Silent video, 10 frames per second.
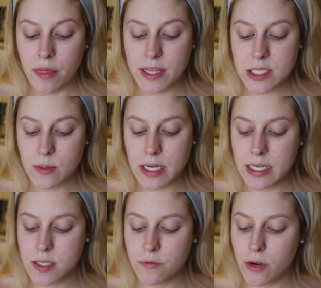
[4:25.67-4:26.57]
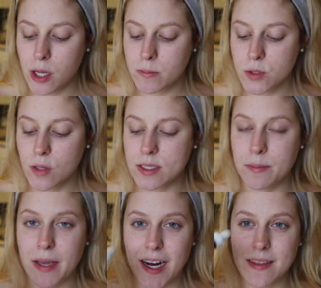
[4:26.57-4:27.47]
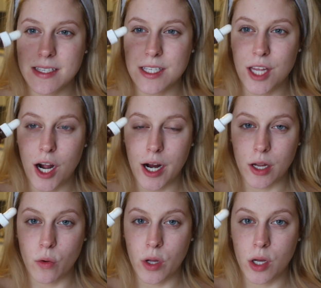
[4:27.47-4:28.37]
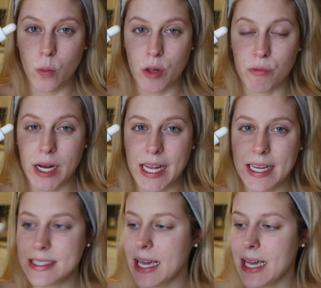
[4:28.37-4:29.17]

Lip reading: This one is from JOSIE. This is the Argan oil with Radiance.